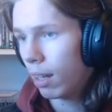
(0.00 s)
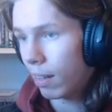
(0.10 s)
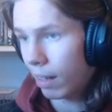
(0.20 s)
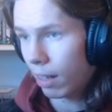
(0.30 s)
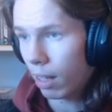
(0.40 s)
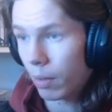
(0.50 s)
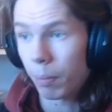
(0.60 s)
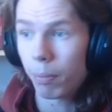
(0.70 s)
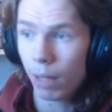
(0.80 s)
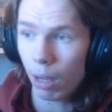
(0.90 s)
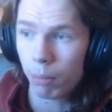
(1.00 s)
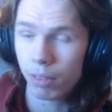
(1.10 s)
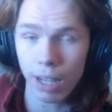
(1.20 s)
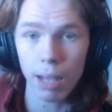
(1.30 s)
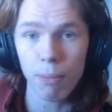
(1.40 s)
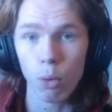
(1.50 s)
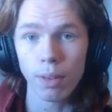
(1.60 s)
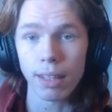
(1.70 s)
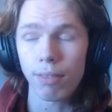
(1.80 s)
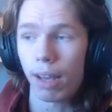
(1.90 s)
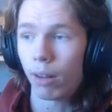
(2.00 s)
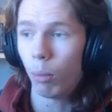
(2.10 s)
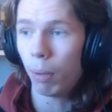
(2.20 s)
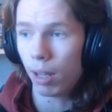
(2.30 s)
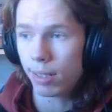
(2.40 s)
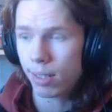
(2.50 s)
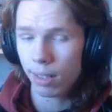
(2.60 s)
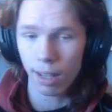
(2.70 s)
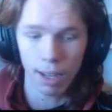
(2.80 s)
Stand on level. Now, time for the final boss,